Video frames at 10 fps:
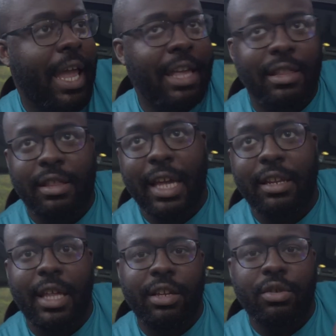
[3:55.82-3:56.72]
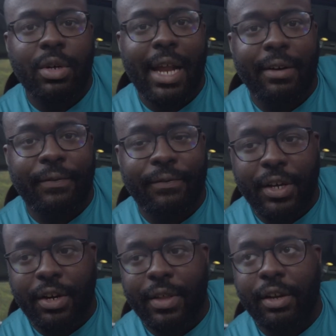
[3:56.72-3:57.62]
and they, they do it out of
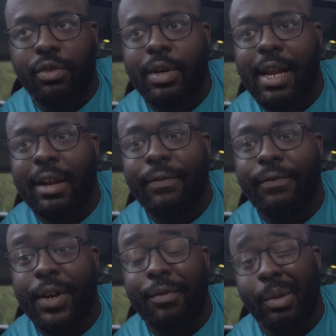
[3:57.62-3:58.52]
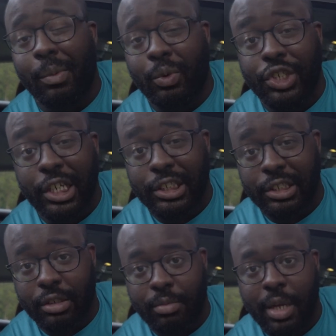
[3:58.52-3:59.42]
fear. They do it out of fear of people
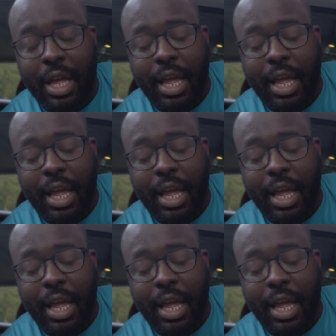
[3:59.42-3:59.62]
judging them.